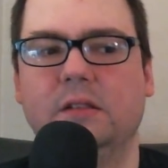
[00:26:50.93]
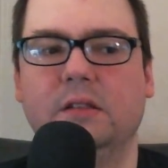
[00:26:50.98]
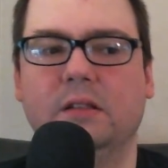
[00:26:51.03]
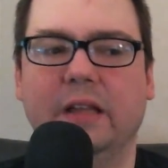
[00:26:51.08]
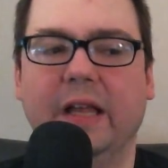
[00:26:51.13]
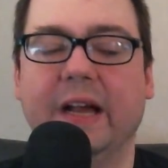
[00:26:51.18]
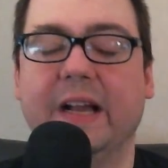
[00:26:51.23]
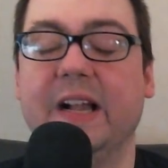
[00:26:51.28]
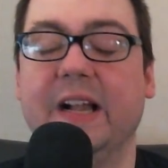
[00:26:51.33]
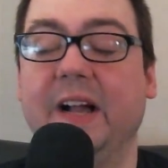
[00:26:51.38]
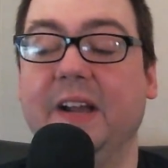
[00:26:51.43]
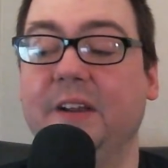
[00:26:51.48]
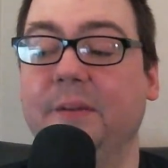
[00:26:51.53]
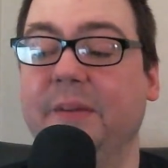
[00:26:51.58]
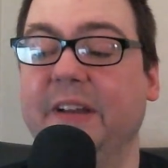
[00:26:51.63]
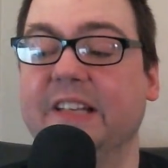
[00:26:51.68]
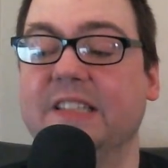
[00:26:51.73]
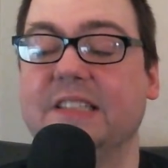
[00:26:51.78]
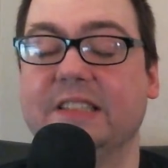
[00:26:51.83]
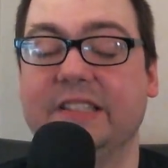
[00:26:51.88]
that kind of
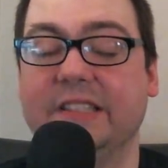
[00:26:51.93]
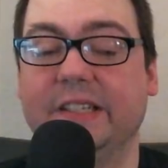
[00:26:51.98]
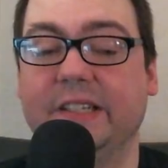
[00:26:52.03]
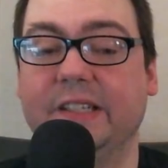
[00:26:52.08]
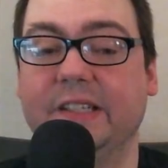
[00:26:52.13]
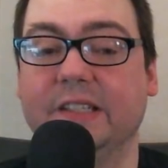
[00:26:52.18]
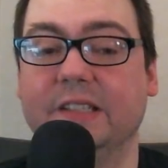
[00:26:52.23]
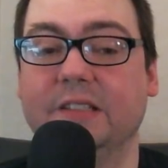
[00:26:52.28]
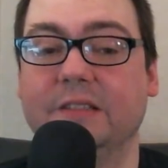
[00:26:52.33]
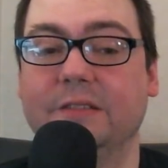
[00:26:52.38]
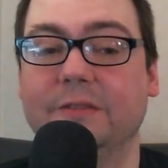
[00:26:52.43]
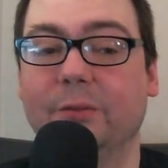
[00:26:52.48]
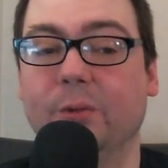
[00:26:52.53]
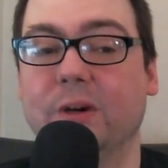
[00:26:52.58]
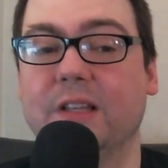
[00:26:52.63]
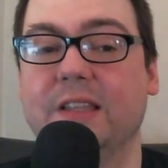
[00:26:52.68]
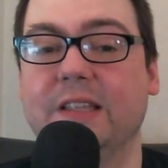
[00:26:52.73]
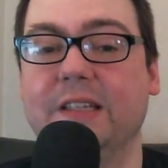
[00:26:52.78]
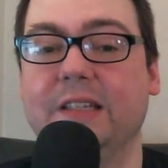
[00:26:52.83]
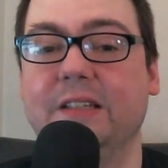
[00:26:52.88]
makes the song
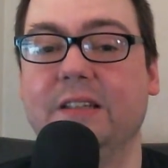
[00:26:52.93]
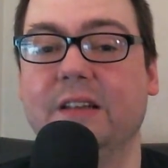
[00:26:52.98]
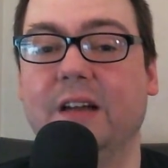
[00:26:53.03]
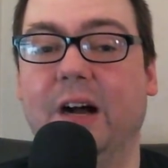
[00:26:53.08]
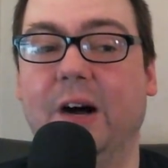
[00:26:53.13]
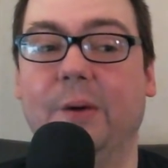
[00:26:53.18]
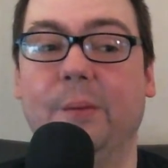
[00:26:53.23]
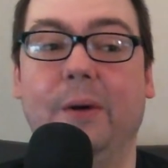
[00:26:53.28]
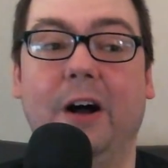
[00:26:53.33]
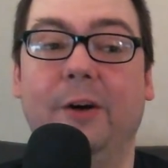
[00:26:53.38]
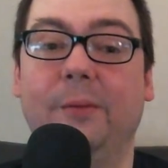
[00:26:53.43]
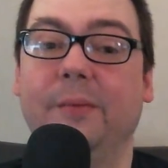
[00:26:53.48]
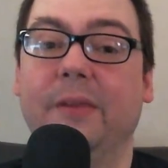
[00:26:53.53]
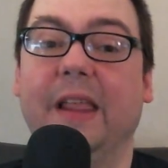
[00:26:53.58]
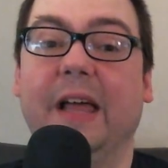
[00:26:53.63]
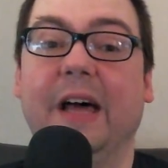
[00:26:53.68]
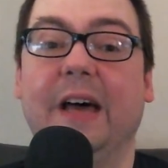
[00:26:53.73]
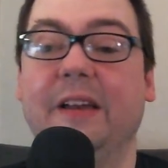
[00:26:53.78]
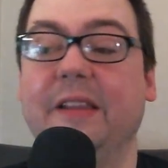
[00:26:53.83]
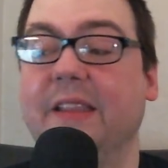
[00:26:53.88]
worth it.
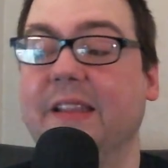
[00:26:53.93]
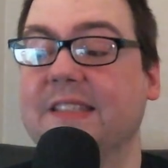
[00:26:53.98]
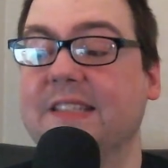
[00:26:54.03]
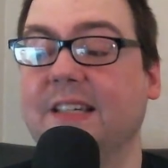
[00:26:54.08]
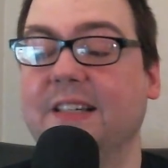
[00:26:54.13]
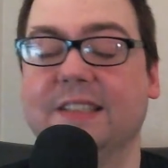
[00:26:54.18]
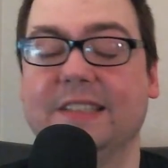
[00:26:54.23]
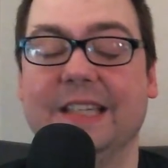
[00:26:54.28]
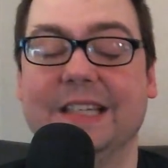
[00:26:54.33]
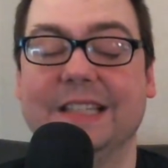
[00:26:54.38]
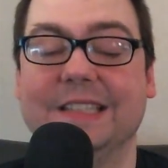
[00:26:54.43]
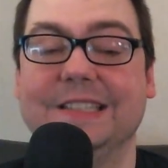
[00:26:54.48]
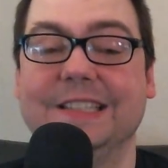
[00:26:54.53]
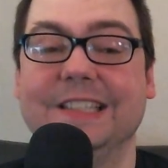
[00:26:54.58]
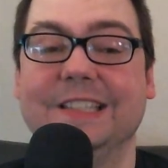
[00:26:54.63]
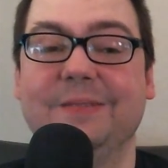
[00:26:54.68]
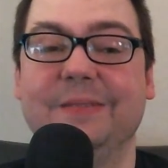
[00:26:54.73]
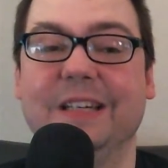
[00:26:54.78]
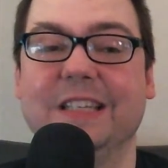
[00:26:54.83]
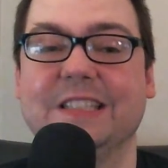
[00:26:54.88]
The song is like
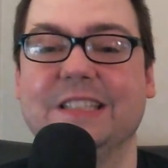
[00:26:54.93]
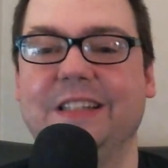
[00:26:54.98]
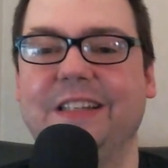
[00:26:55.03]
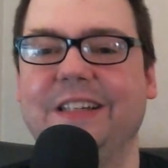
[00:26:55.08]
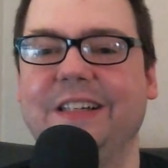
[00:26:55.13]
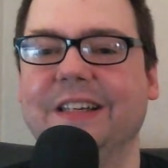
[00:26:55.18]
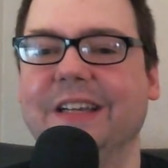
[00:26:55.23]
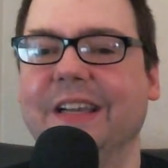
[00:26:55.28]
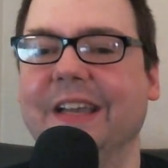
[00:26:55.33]
6 minutes long.